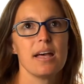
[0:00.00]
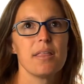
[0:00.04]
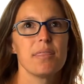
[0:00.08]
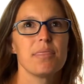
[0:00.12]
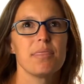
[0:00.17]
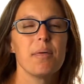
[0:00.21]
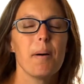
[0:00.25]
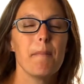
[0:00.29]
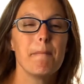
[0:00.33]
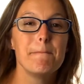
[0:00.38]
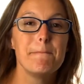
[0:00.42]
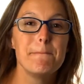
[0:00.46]

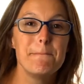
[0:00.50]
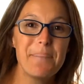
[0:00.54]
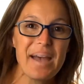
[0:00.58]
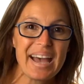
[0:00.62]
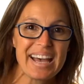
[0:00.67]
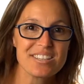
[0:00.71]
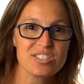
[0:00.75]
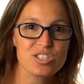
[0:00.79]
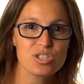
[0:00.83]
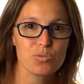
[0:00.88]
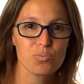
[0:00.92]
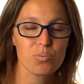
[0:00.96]
the
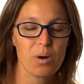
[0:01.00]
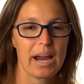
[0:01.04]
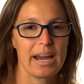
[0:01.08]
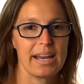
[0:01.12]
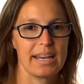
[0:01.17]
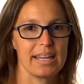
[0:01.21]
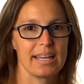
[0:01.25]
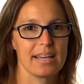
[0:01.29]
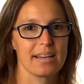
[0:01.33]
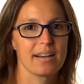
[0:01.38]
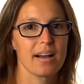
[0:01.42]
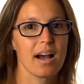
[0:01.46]
best
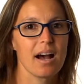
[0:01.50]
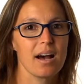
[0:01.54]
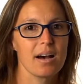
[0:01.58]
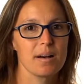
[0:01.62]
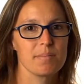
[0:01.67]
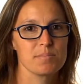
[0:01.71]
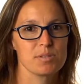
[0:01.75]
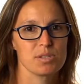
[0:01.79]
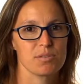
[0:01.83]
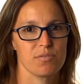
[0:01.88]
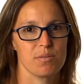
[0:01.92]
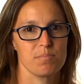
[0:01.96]
writing
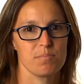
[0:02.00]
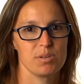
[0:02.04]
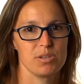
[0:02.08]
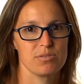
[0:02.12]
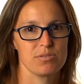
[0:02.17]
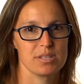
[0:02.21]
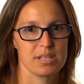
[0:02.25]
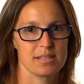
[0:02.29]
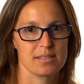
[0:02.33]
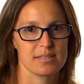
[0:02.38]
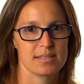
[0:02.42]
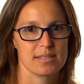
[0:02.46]
comes from
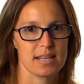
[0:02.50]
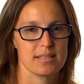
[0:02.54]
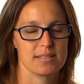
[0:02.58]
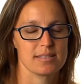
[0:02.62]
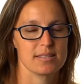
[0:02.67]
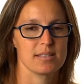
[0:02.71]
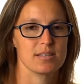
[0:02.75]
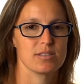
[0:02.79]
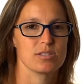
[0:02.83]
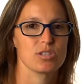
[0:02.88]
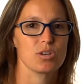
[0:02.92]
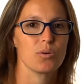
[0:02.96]
using
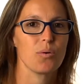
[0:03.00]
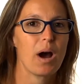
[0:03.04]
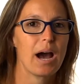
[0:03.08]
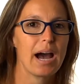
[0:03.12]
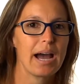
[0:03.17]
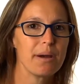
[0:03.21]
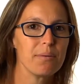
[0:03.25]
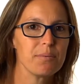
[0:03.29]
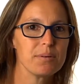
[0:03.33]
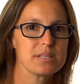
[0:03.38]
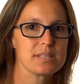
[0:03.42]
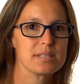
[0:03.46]
senses. So
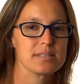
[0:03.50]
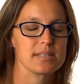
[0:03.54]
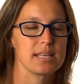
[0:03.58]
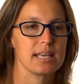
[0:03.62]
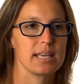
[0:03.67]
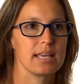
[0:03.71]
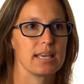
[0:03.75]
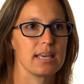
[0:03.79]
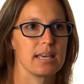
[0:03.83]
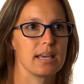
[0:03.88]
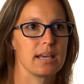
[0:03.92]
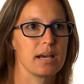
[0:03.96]
I was
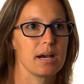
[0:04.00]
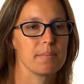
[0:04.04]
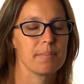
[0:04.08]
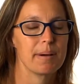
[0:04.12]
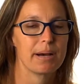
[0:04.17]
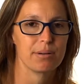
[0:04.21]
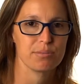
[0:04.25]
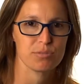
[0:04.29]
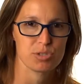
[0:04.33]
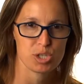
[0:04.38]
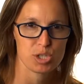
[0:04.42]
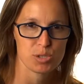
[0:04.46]
thinking
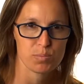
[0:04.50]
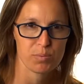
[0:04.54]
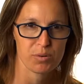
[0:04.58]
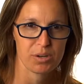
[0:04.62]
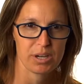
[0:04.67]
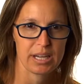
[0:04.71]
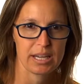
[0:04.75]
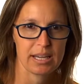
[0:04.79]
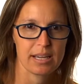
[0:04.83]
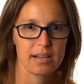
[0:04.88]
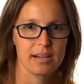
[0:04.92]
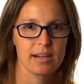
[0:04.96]
about
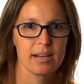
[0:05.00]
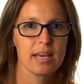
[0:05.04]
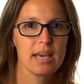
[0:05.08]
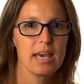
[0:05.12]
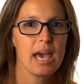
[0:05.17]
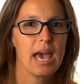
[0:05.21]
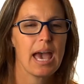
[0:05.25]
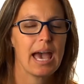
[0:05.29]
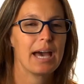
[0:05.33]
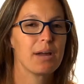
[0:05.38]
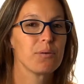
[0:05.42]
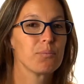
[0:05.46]
spring
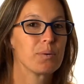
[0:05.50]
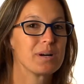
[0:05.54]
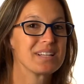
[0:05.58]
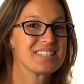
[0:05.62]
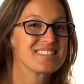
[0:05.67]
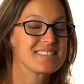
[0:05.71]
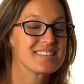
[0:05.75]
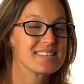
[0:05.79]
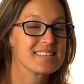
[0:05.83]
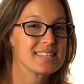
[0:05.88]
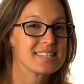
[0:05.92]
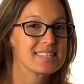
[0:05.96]
and what
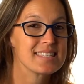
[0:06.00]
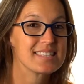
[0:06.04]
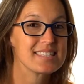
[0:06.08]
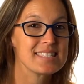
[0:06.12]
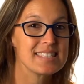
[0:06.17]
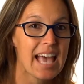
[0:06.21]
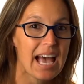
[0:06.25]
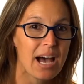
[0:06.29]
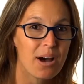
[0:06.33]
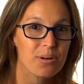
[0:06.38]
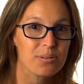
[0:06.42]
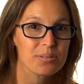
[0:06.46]
does it
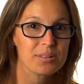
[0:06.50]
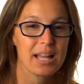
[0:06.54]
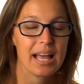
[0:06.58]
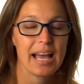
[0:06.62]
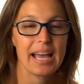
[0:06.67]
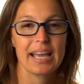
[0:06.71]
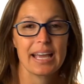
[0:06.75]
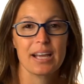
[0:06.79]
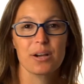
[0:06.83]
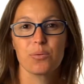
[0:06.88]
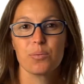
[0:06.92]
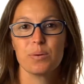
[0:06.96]
sound
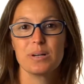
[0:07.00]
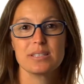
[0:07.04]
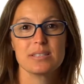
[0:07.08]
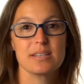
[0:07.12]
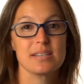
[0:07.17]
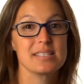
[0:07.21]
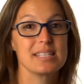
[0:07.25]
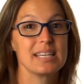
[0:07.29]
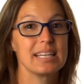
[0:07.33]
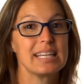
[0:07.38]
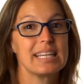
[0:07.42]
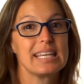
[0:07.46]
like? What
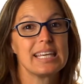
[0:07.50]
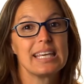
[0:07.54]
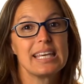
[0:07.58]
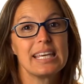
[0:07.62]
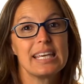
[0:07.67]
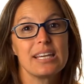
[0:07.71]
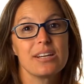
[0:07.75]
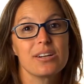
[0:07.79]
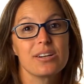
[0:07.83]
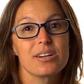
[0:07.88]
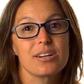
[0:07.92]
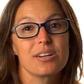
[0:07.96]
does it
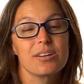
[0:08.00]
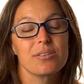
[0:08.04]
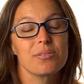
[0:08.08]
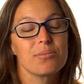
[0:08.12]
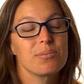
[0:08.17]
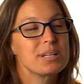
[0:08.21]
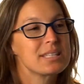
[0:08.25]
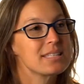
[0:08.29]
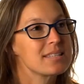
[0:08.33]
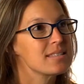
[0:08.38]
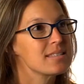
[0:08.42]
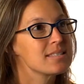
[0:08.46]
hear?
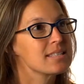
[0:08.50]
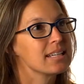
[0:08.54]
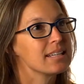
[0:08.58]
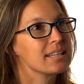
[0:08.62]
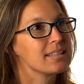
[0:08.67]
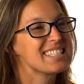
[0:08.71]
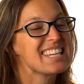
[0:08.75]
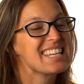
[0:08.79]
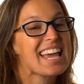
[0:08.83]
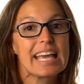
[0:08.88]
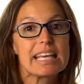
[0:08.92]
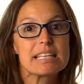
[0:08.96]
What does
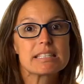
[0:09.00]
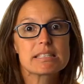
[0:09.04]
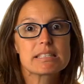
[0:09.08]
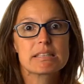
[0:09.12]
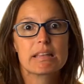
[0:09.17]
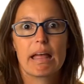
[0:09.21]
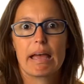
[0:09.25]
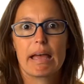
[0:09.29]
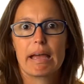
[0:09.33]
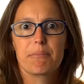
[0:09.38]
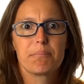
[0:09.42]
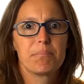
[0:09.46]
it taste
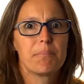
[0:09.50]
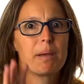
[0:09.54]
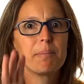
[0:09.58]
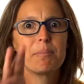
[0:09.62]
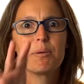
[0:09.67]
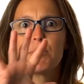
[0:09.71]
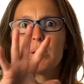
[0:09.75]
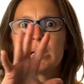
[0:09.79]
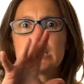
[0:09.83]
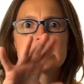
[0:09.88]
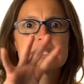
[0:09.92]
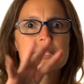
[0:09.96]
like? Maybe
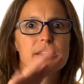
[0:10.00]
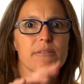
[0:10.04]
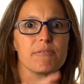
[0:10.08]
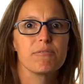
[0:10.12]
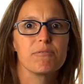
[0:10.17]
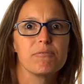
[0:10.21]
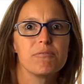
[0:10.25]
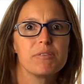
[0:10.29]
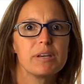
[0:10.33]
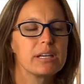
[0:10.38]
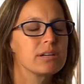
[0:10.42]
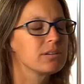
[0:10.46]
what does it
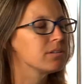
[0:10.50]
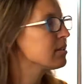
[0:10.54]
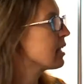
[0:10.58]
feel